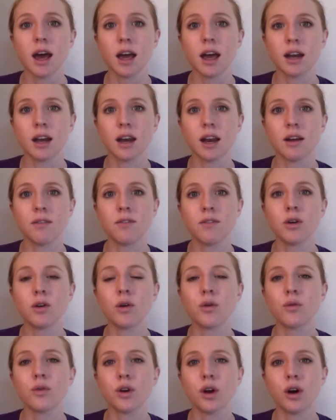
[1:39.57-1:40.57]
And if you
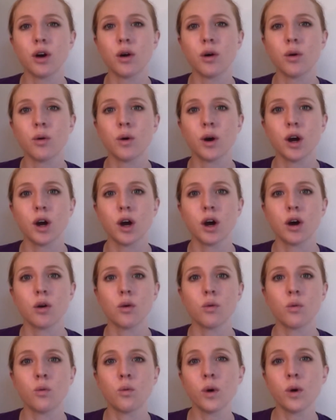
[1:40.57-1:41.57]
don't know
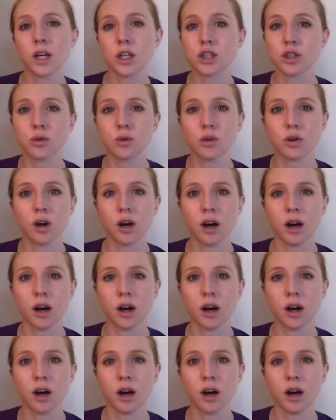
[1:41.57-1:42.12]
which